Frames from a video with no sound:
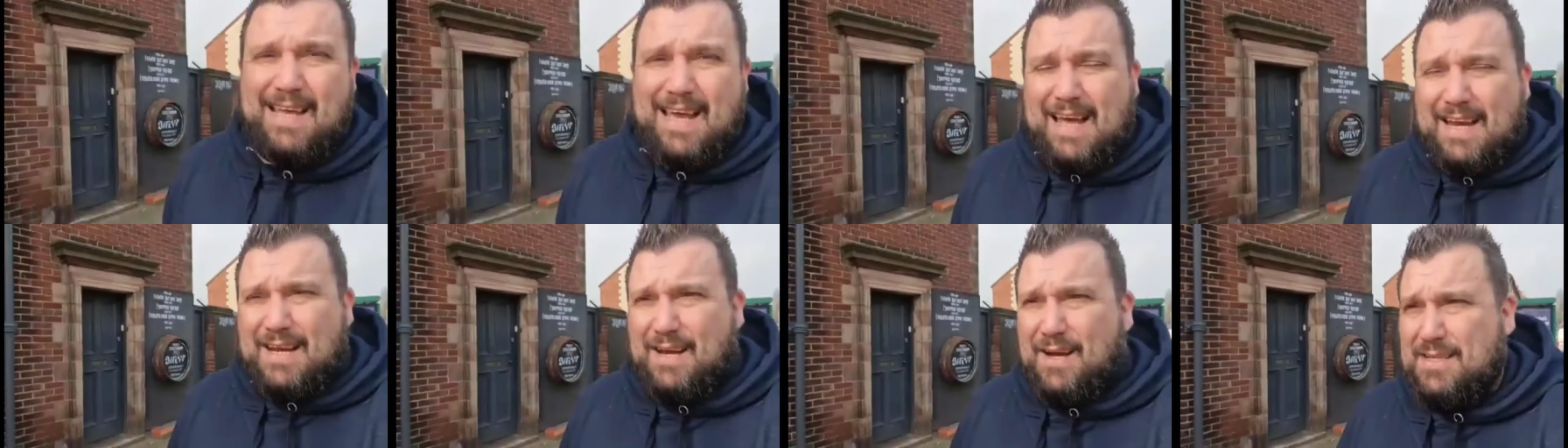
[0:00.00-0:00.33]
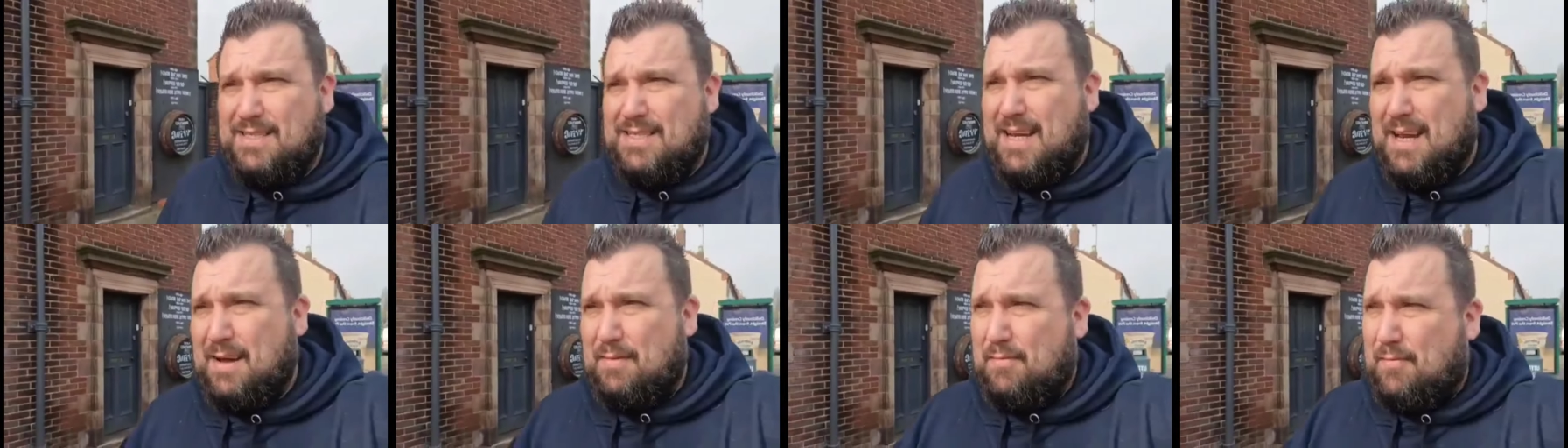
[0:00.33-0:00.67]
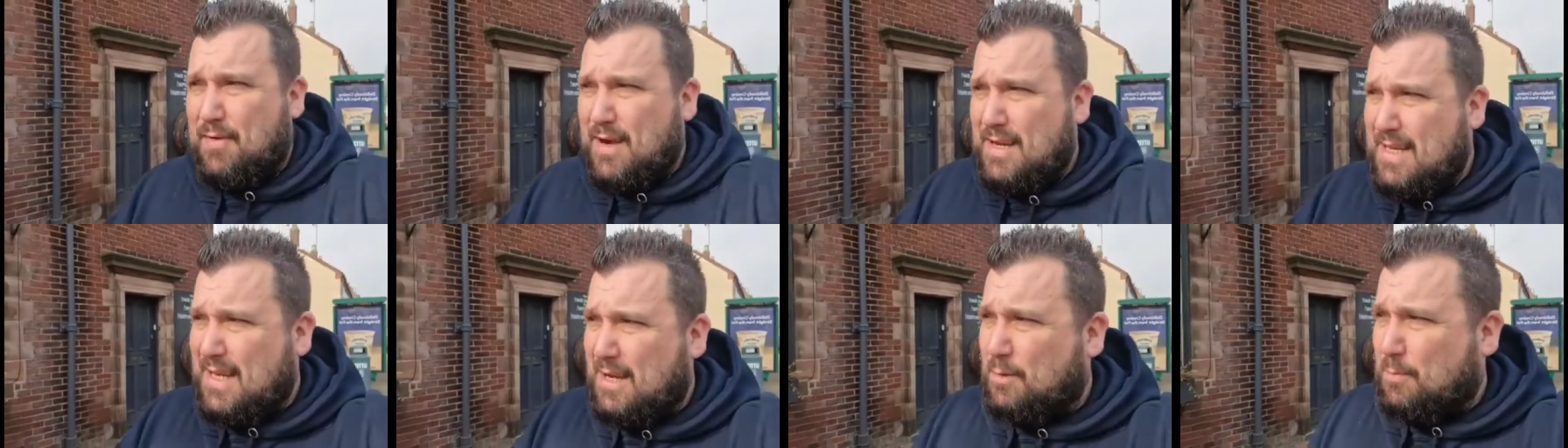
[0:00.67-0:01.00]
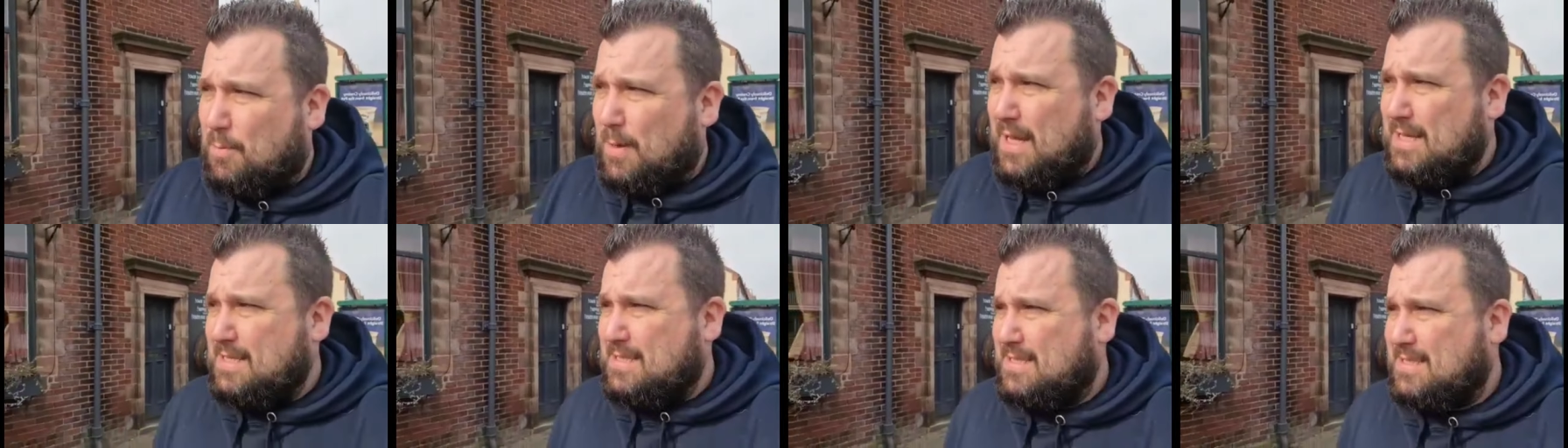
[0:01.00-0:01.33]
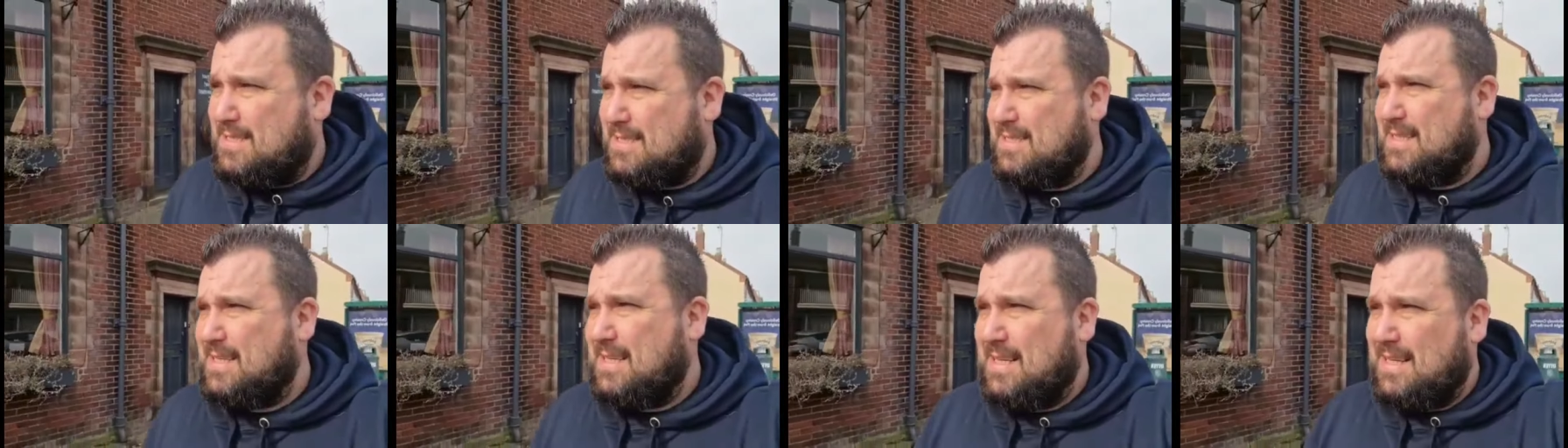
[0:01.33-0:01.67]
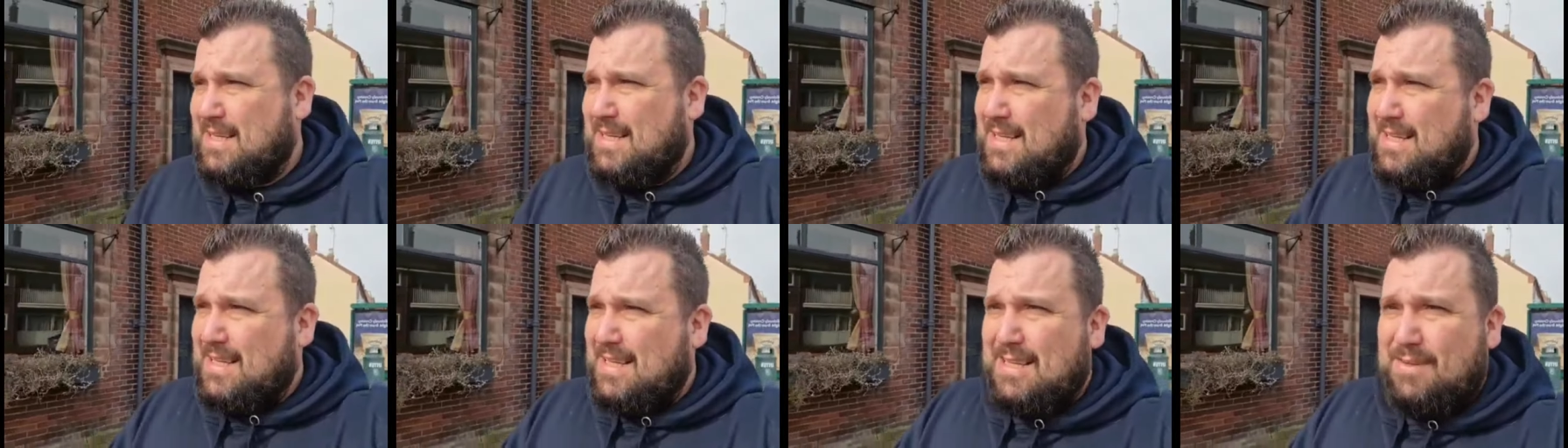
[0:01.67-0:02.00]
Yeah, nice enough, friendly little place.
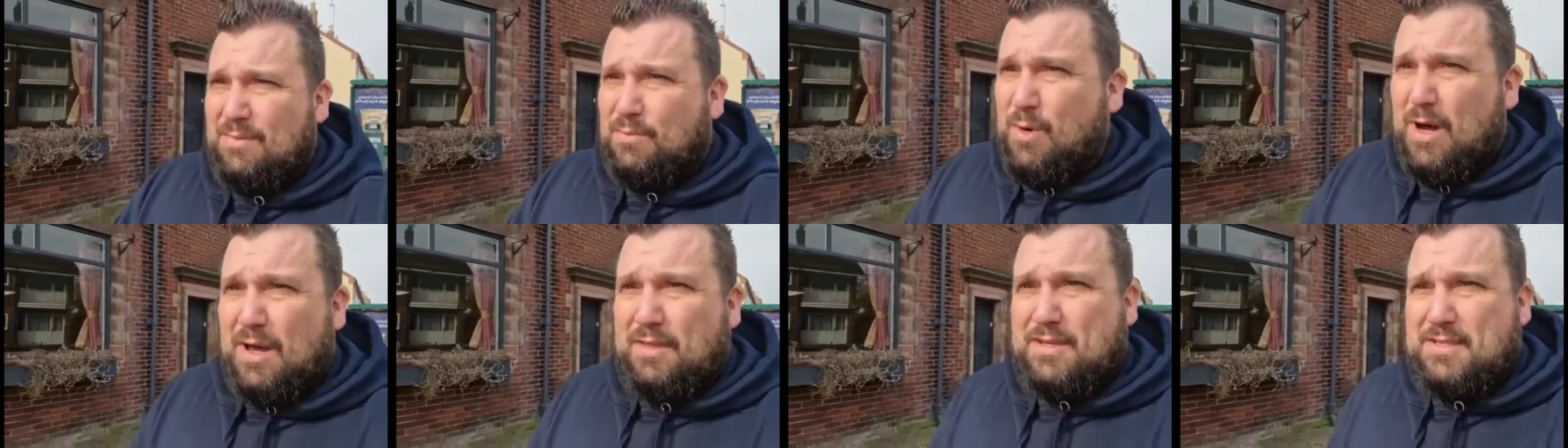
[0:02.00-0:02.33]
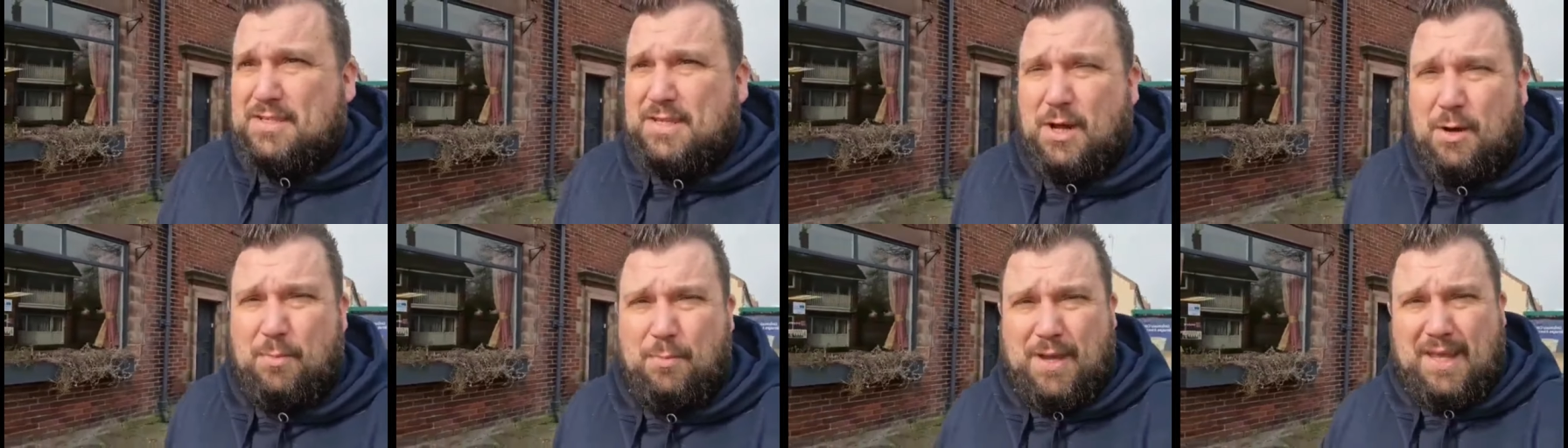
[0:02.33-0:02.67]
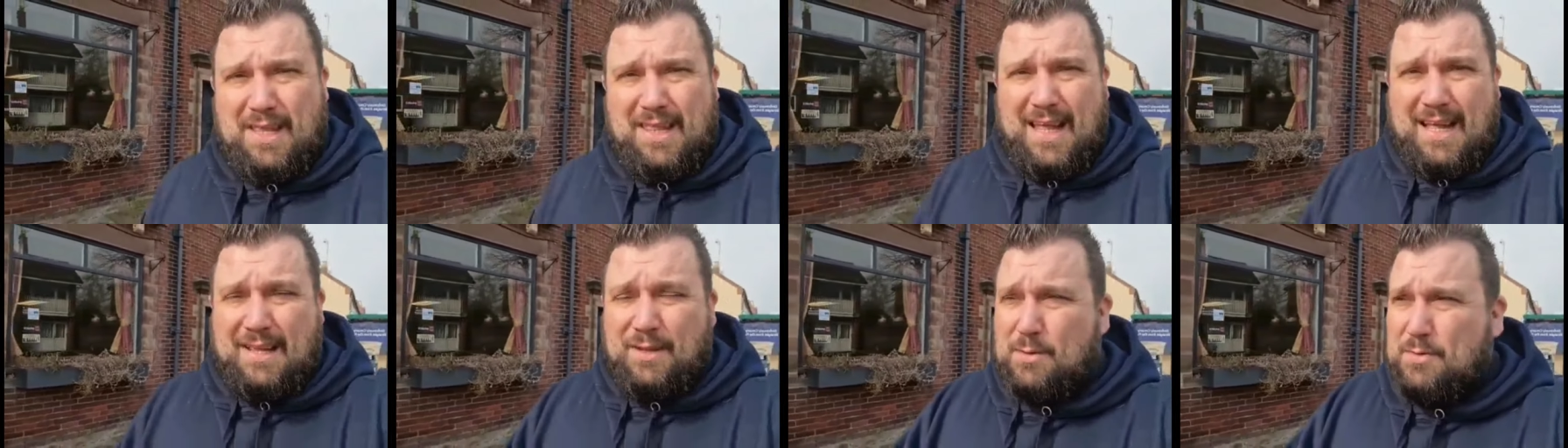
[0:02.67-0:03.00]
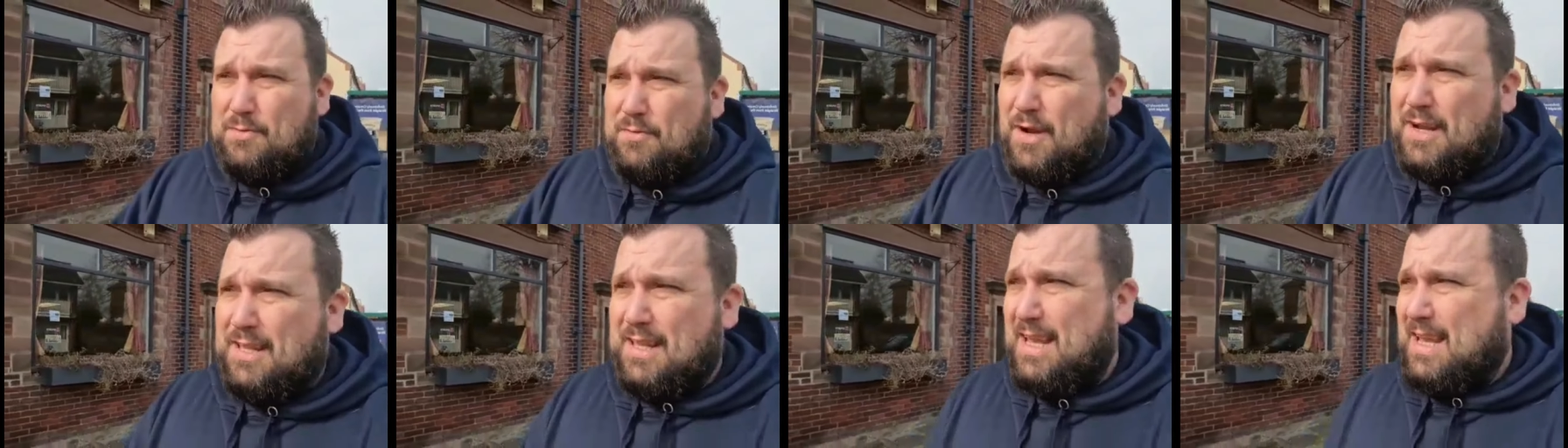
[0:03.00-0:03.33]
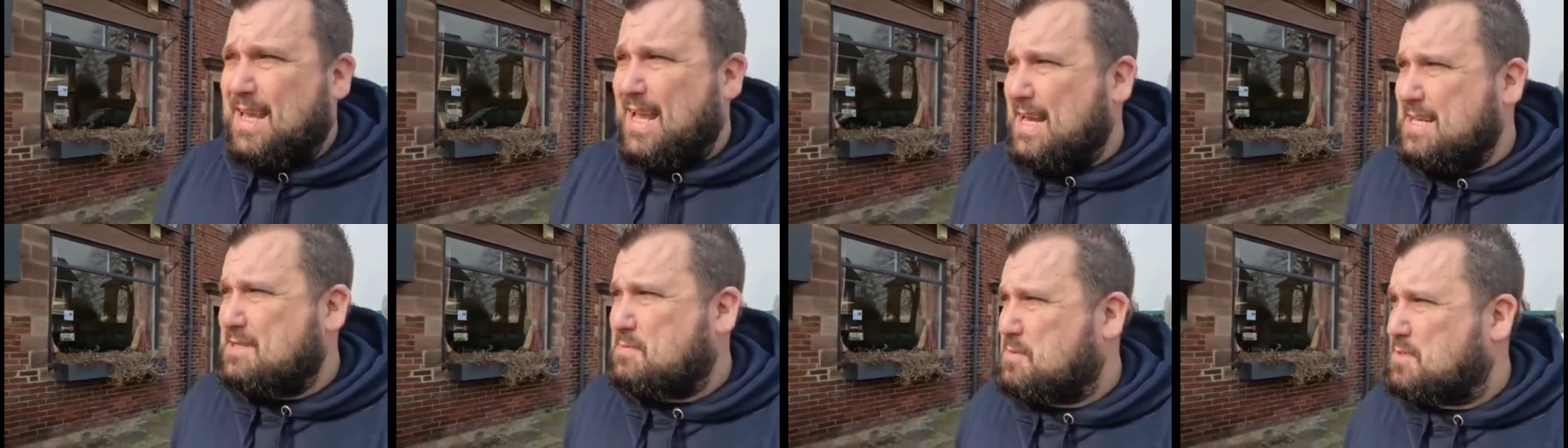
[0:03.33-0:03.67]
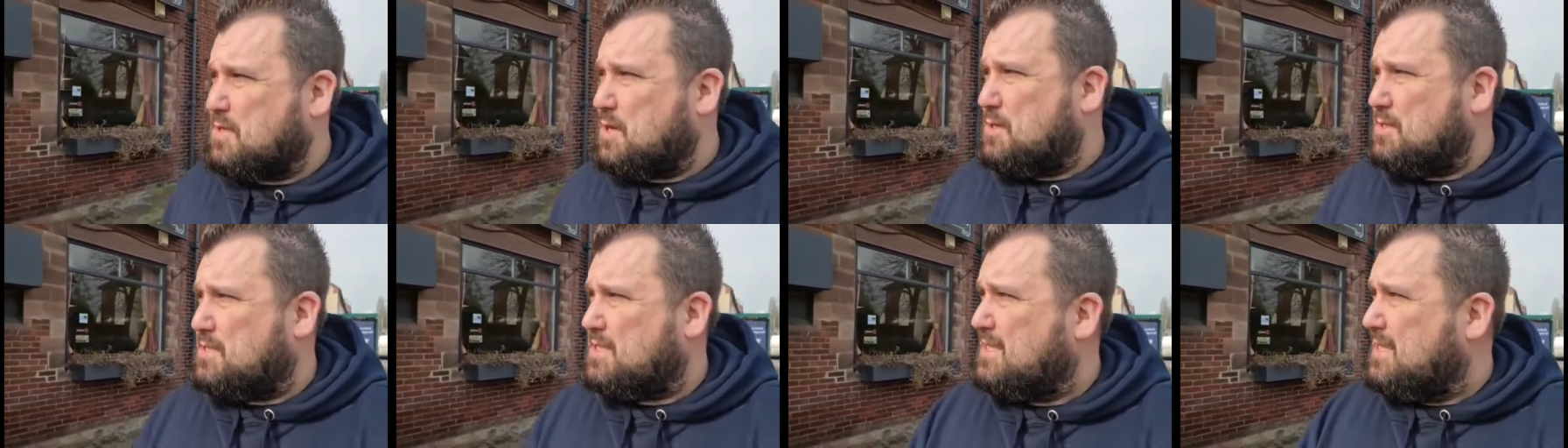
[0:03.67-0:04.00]
Worth a stop in. Landlord friendly. Guinness was
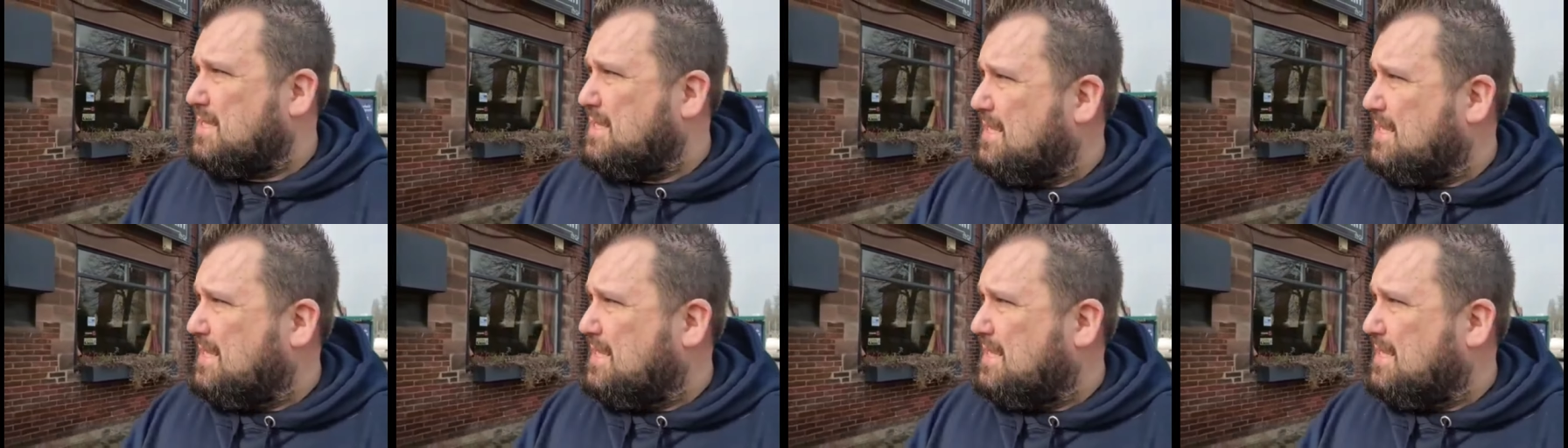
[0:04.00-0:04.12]
good.